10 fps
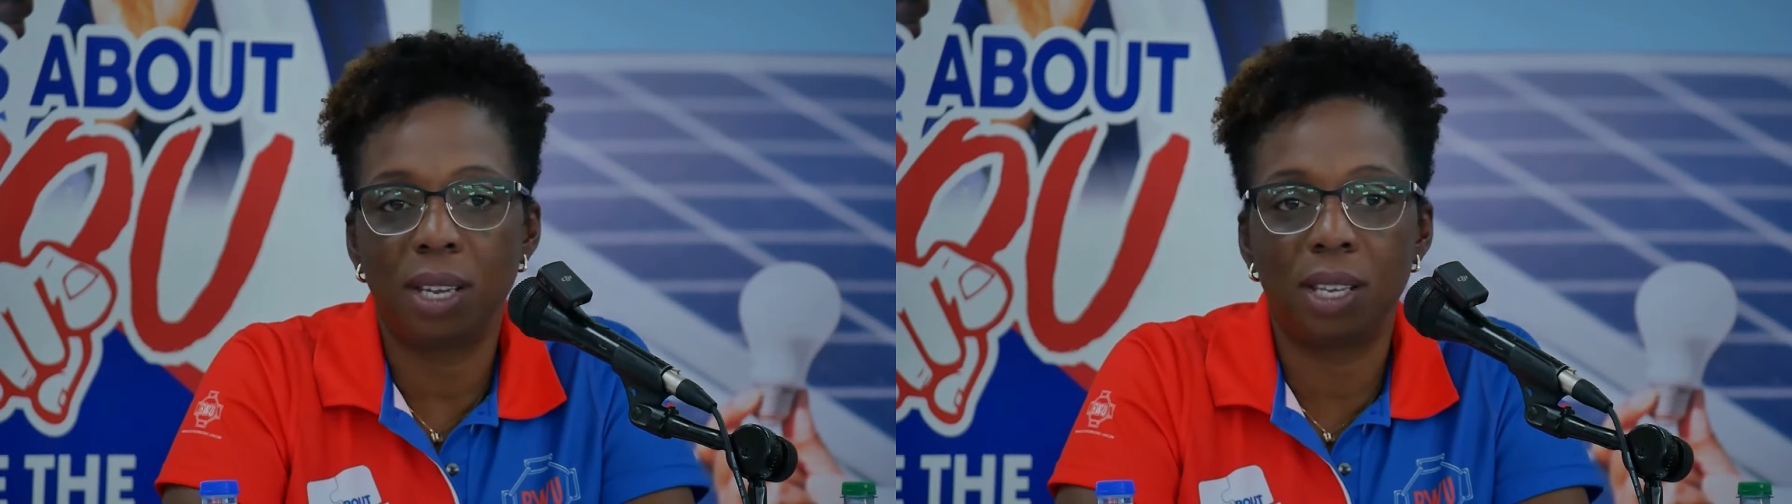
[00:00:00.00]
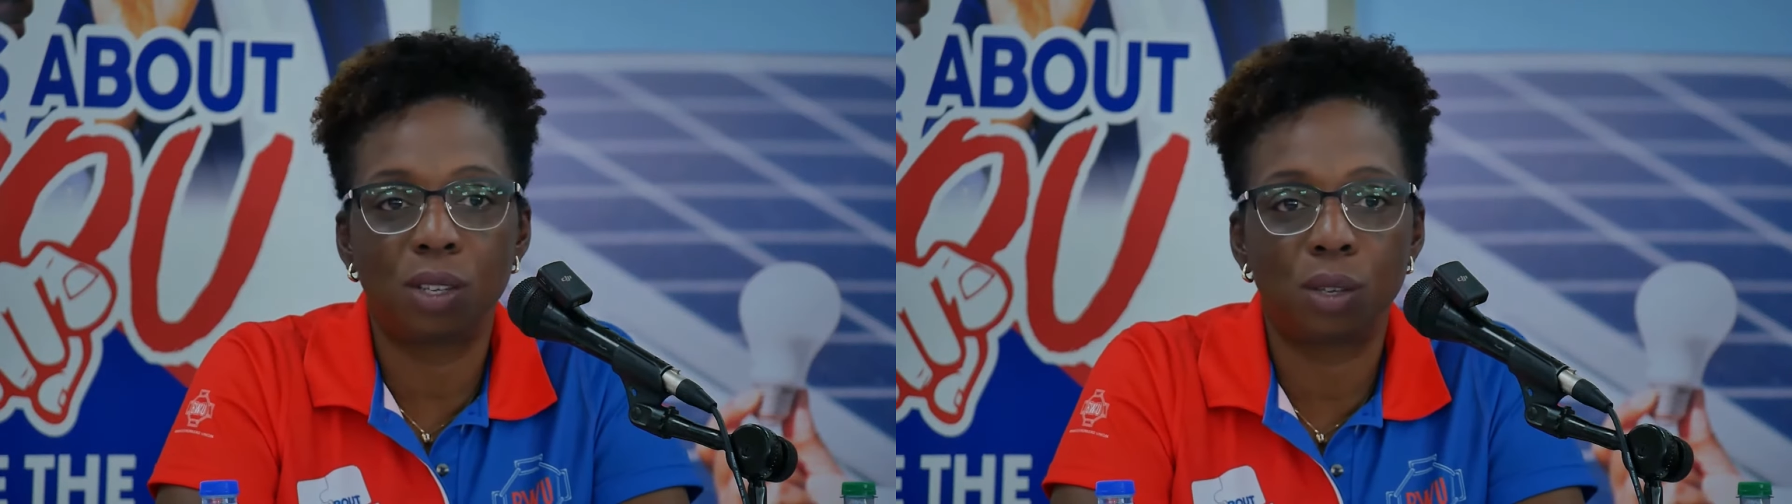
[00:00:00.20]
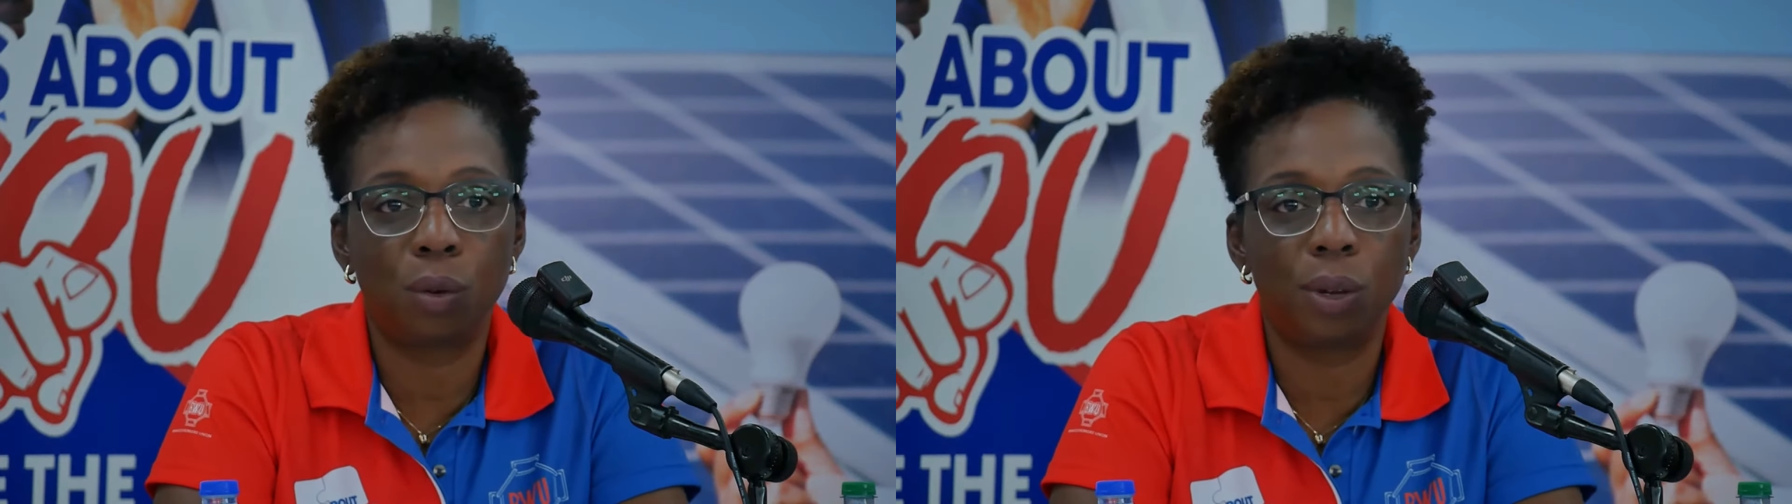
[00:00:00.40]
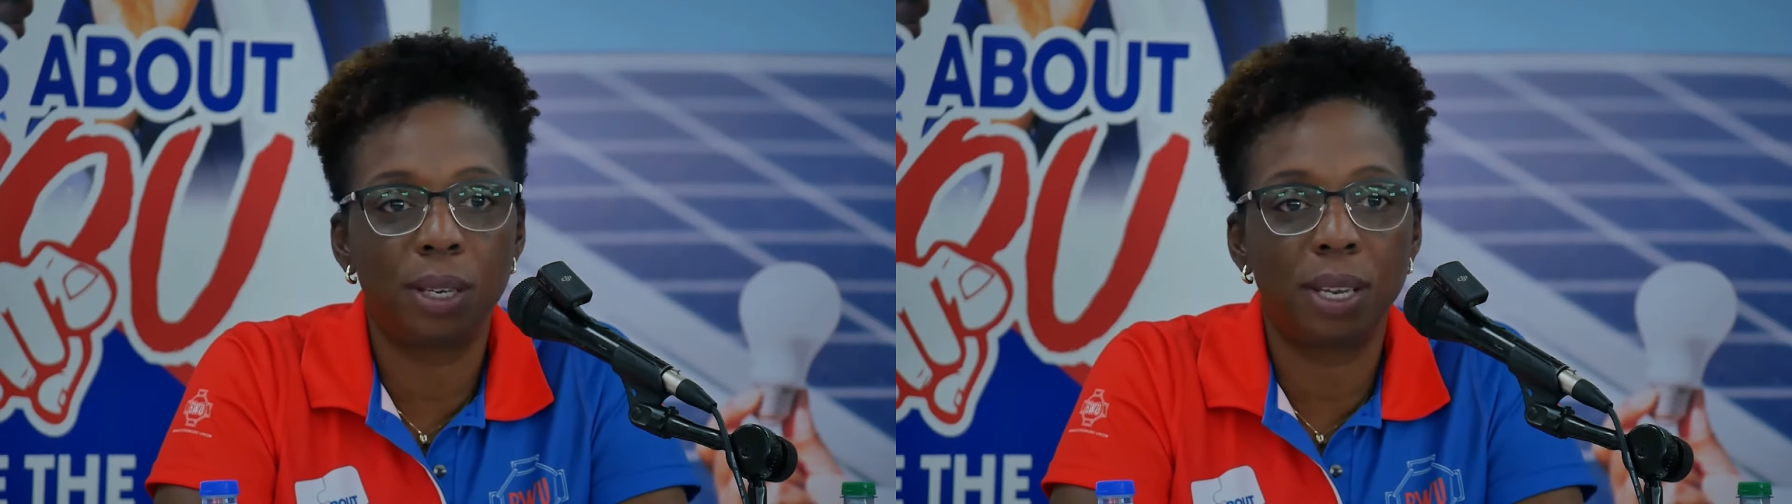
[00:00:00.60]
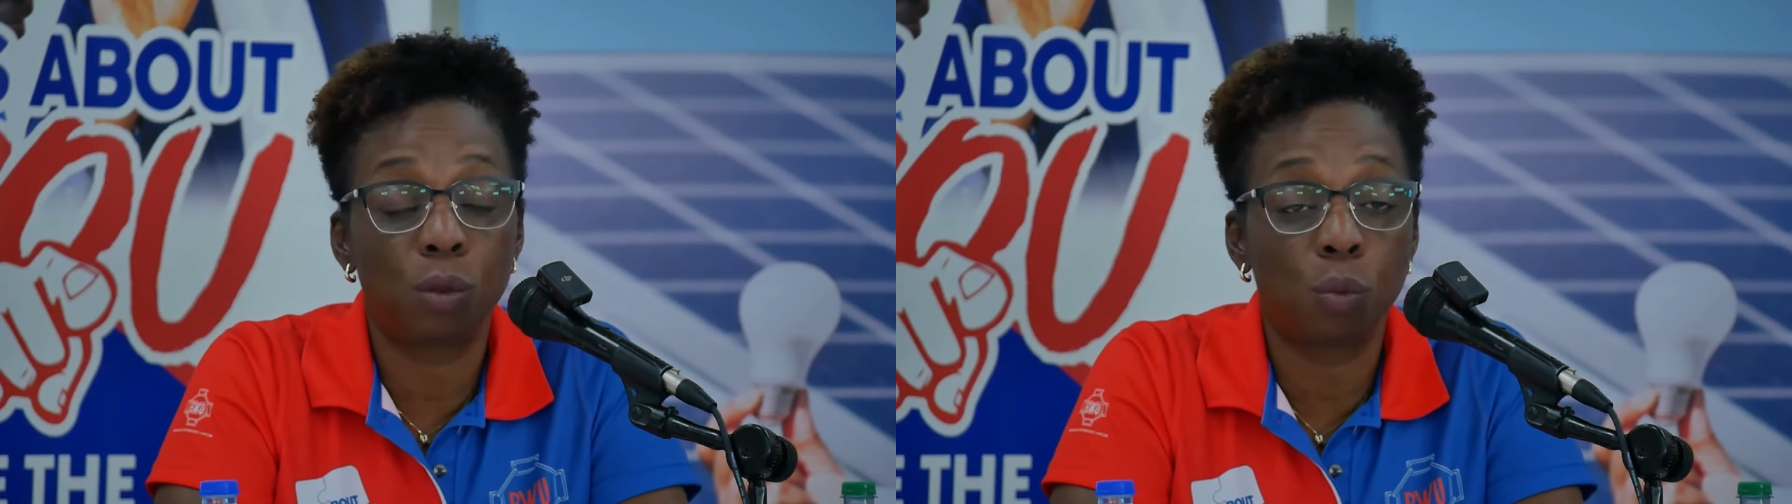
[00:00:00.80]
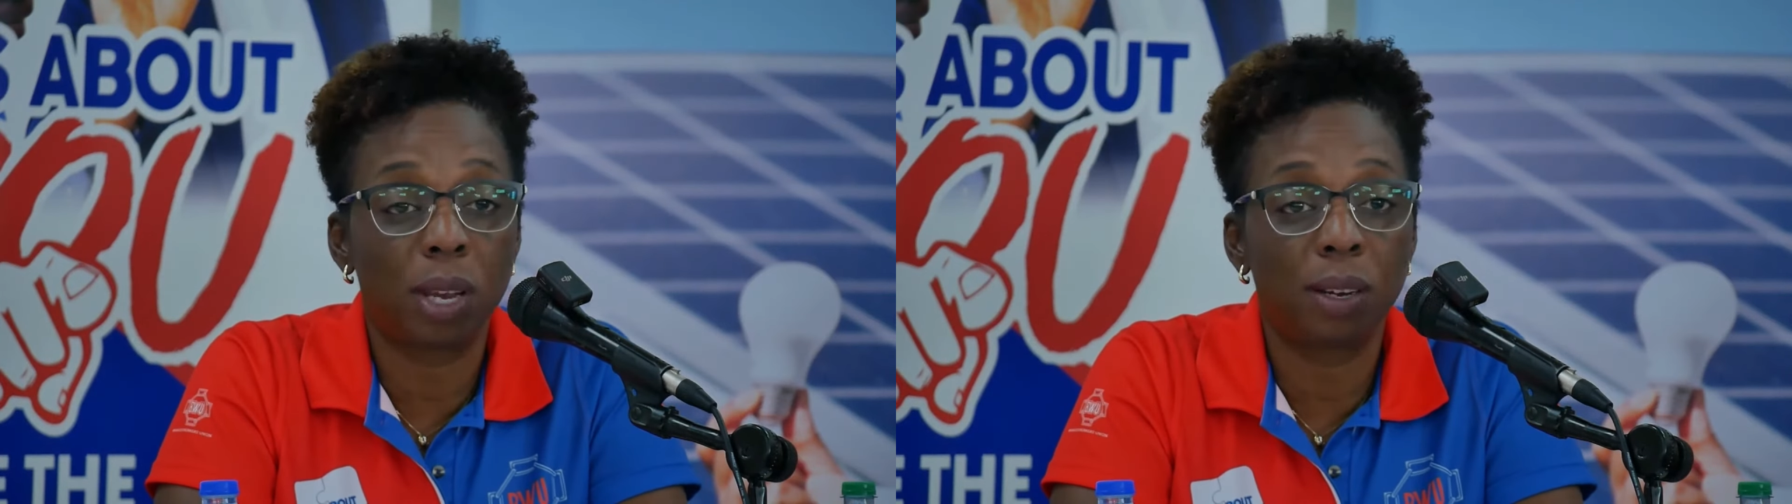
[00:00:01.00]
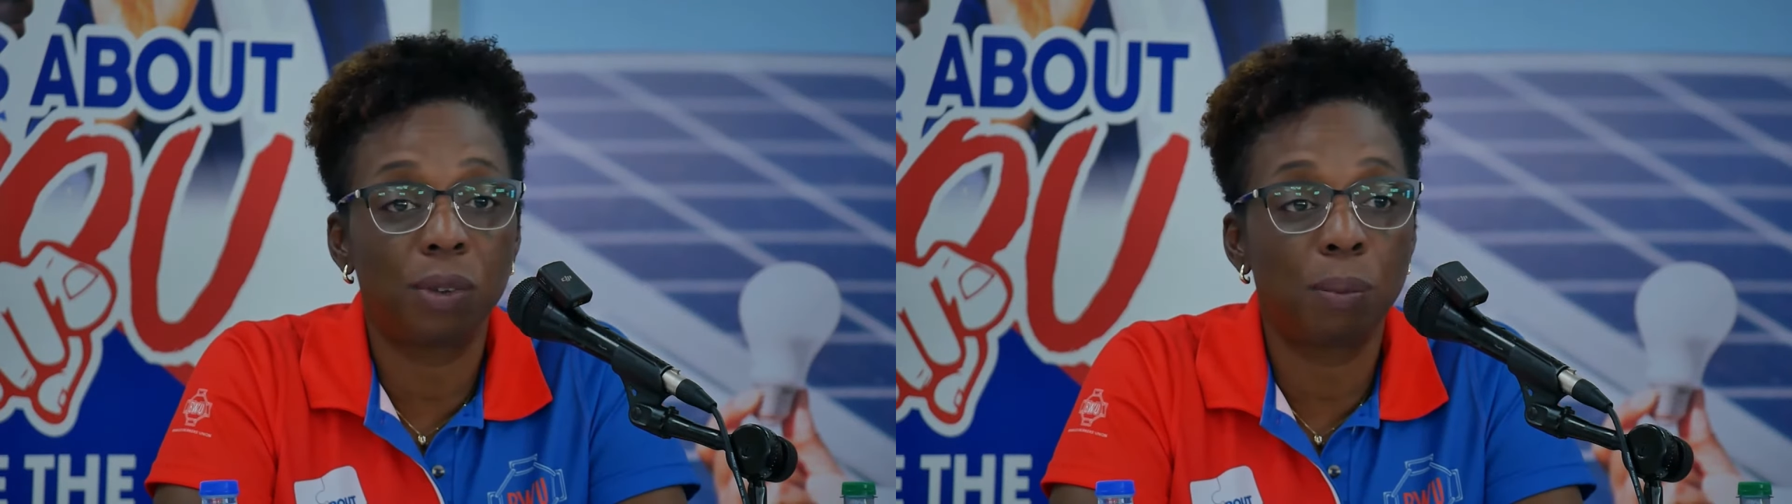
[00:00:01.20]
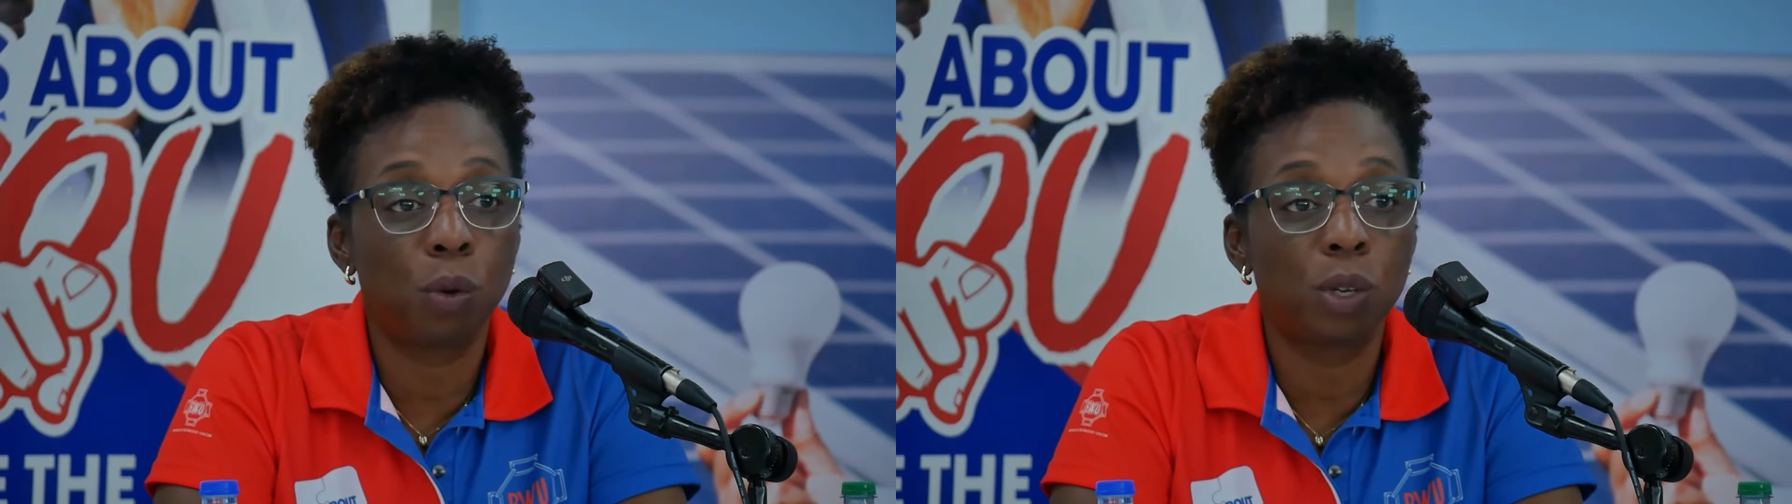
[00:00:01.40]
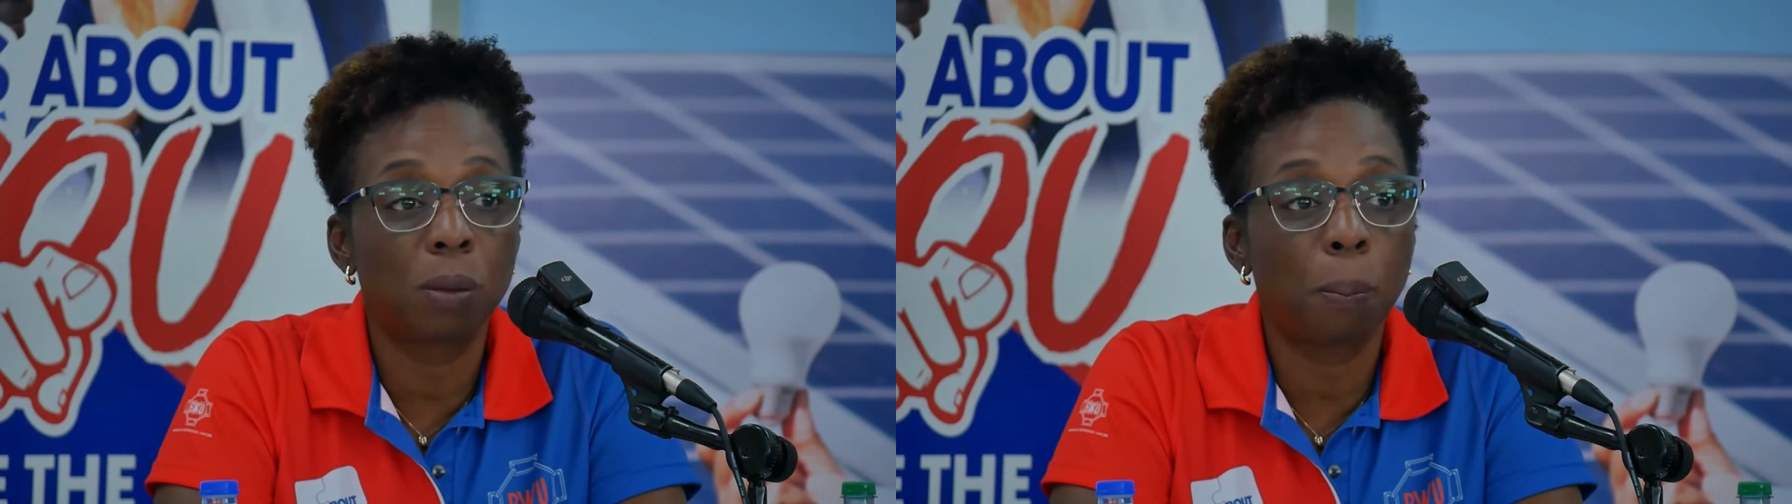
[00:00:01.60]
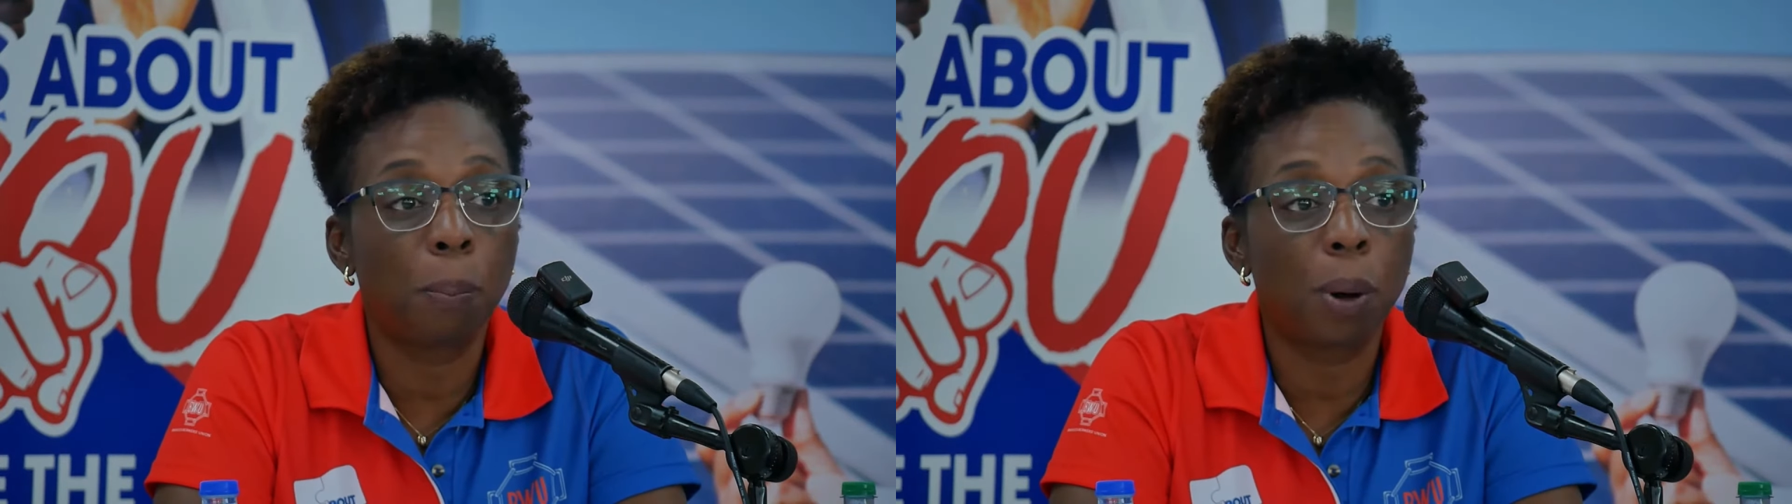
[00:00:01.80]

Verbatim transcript: is going is one of the most